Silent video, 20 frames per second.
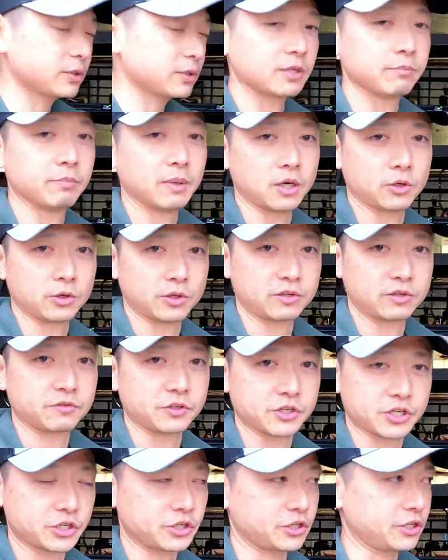with the mower
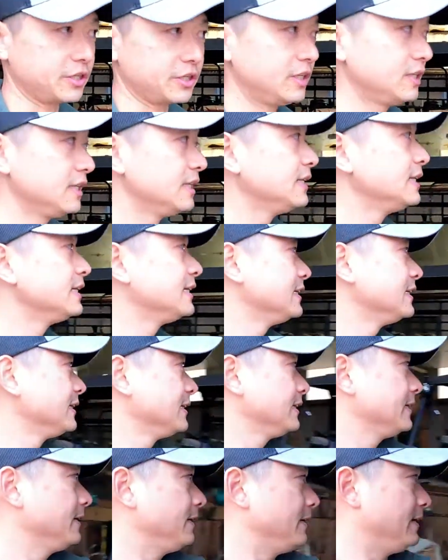for sure.
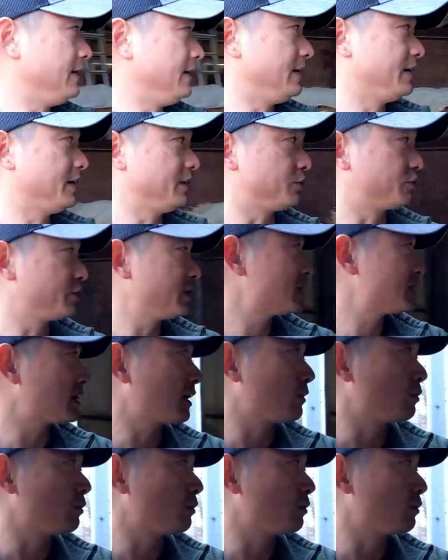And the reason I